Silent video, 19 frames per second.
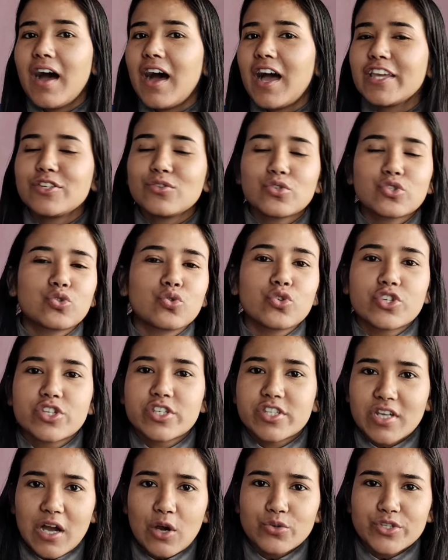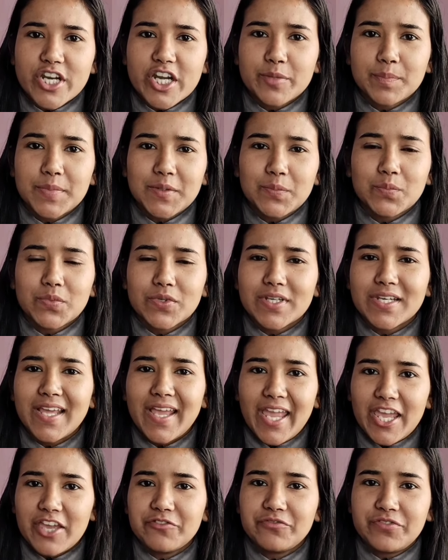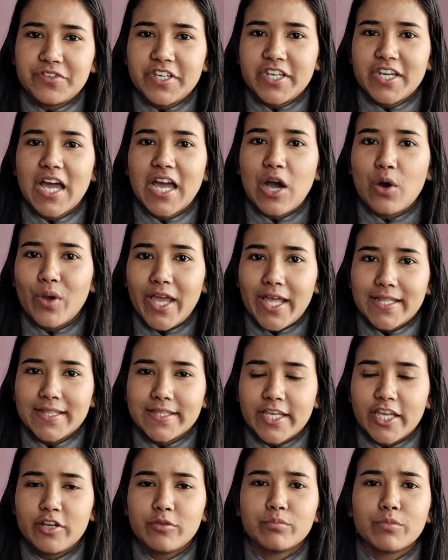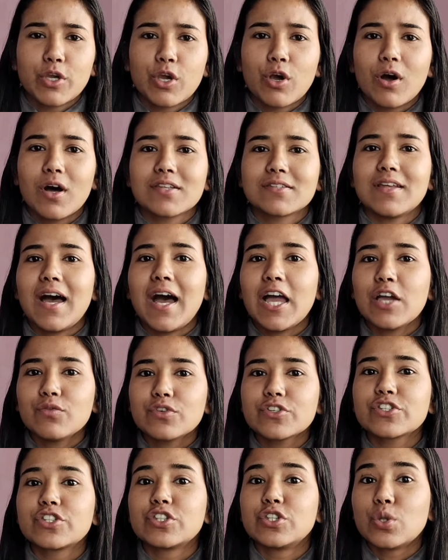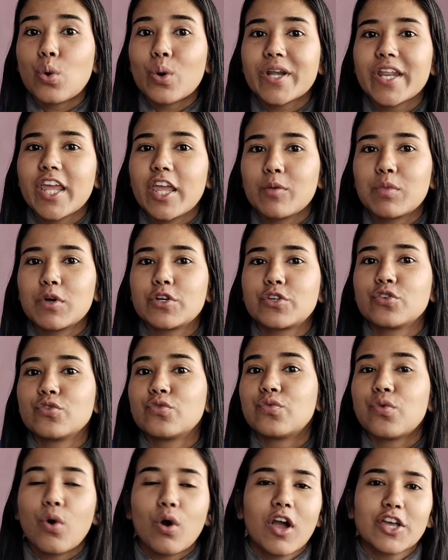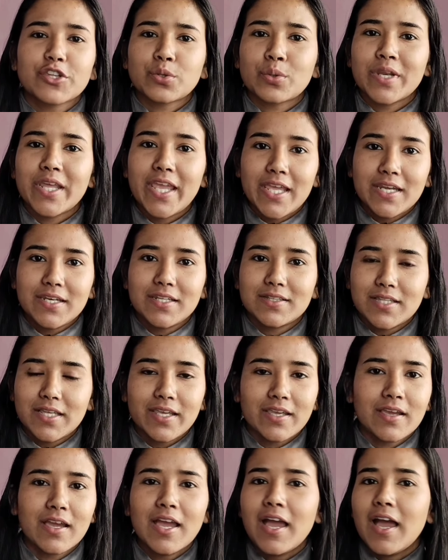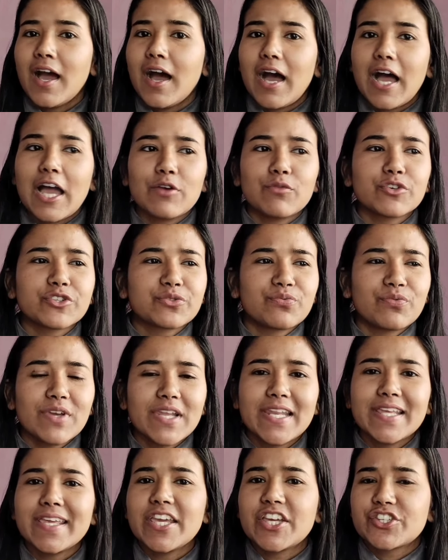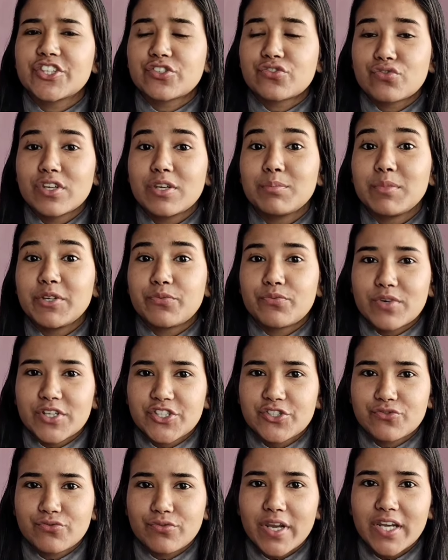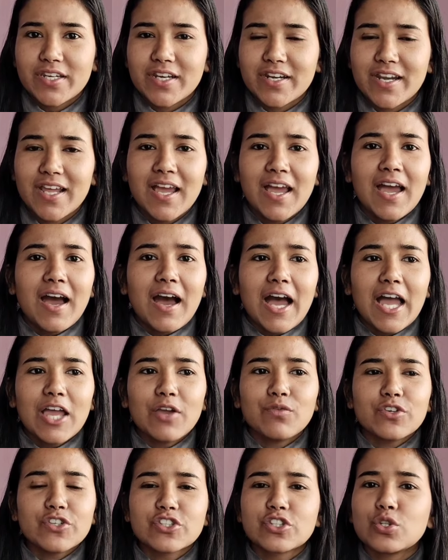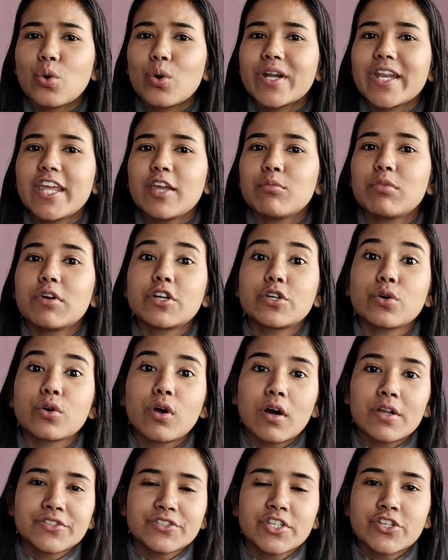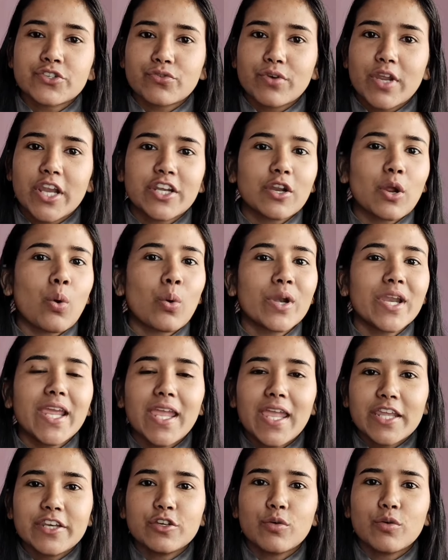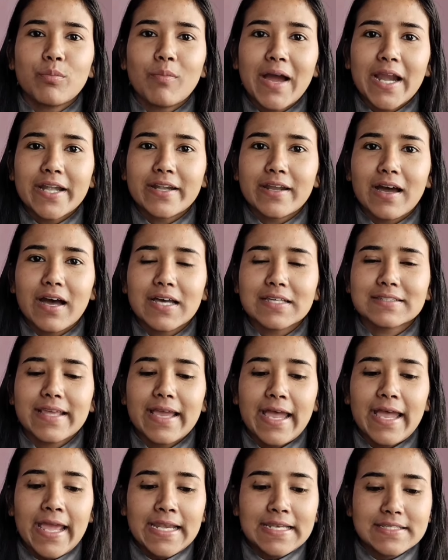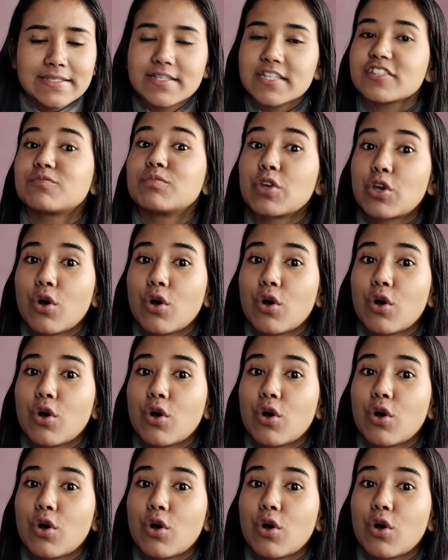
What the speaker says: I used to shout at people every now and then because I was not able to focus on anything. I was feeling extremely frustrated. I was not able to concentrate on any of my tasks, and just